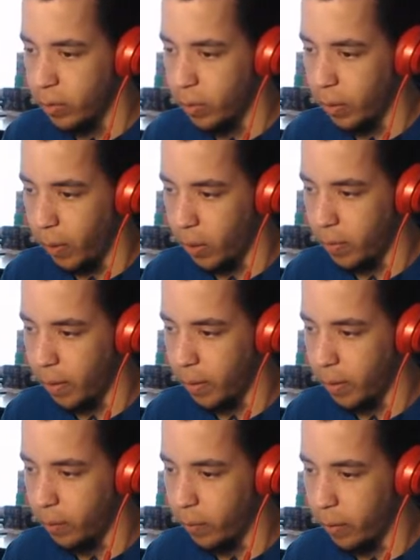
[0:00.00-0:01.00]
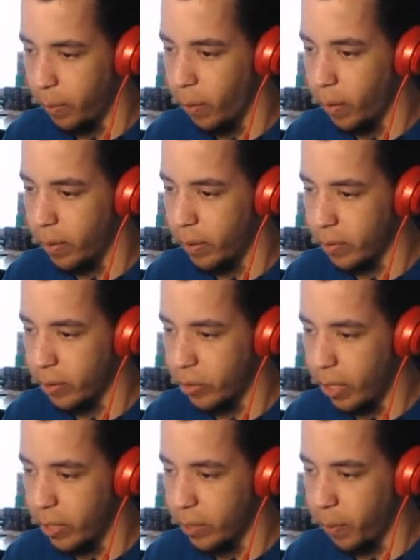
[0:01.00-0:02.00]
the Pokemon, but in Reborn they'll just
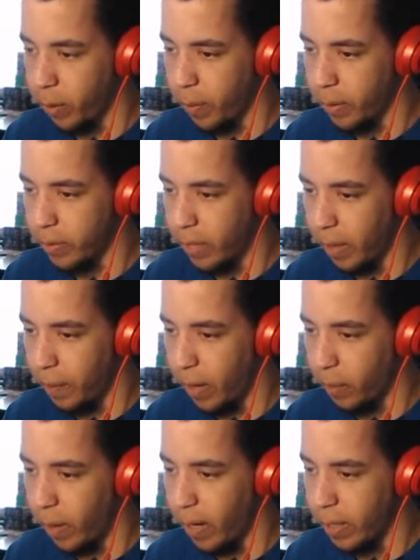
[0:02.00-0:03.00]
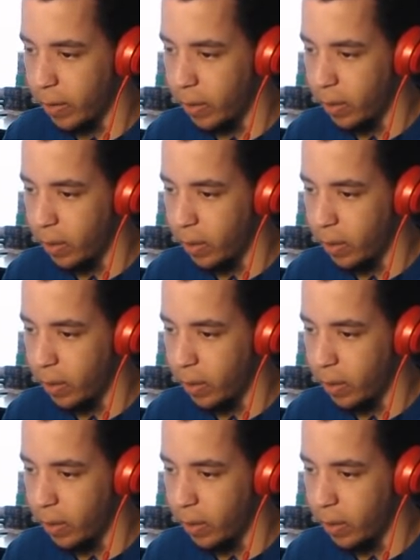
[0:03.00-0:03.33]
change Pokemon's type outright.